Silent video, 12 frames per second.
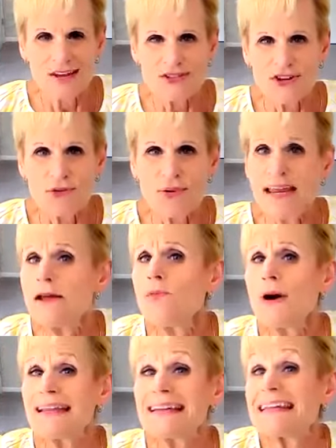So
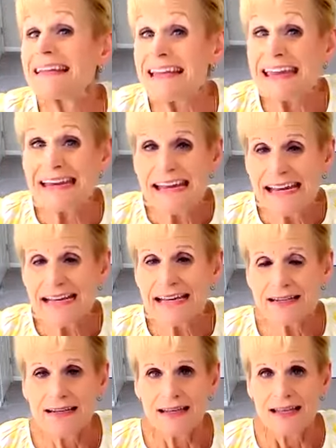anyone leading
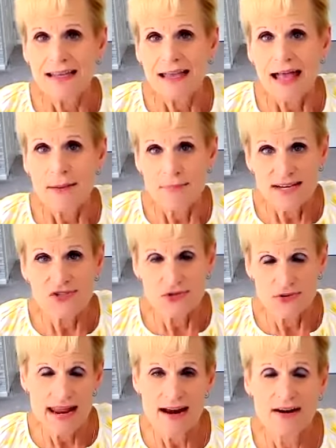a
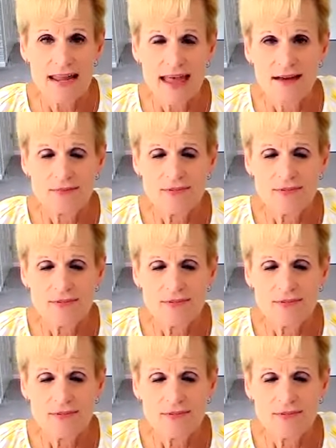ministry area,